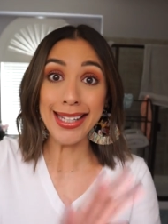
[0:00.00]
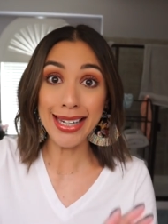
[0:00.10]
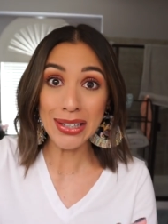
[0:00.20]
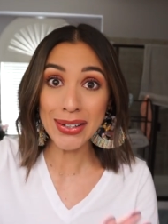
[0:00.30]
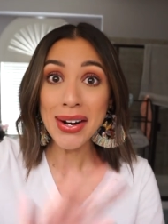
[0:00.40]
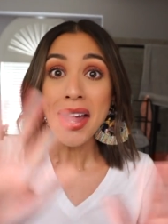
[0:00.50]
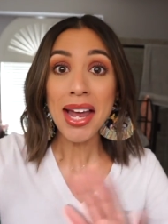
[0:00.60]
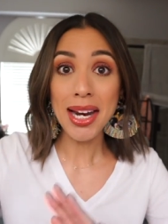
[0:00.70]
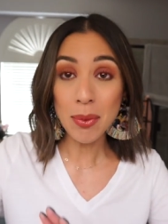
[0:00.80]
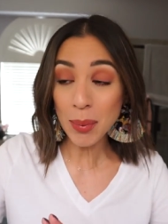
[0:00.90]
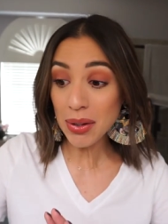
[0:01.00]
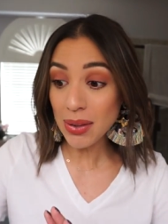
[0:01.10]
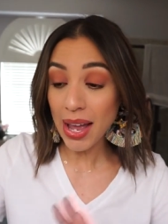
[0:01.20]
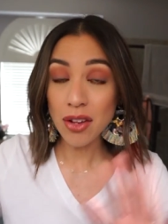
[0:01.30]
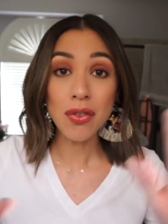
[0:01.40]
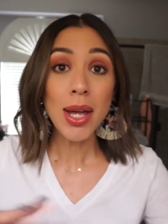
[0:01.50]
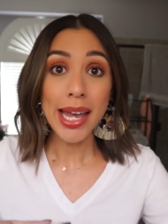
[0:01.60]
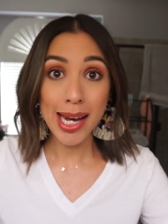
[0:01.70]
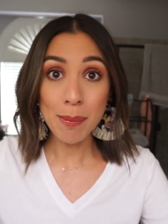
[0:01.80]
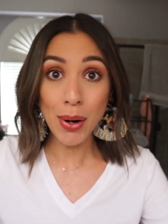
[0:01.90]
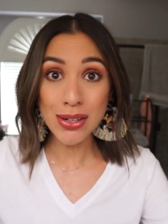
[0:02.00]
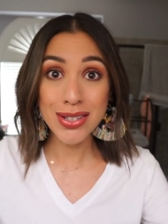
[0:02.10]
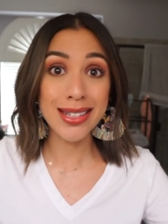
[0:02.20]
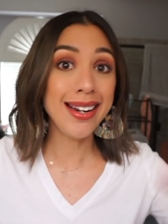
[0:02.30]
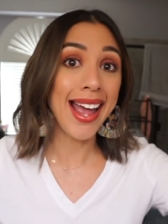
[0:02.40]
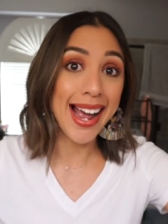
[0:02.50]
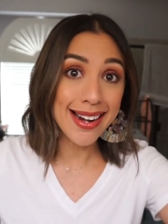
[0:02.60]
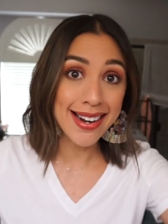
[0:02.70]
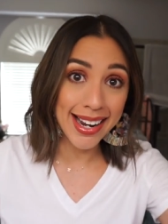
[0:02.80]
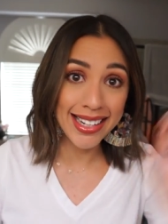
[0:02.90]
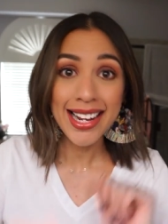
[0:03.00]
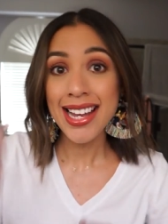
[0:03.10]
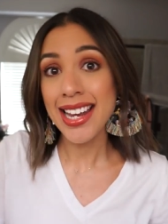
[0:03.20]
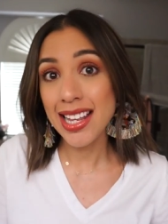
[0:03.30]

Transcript: here, in real life, in person, at night,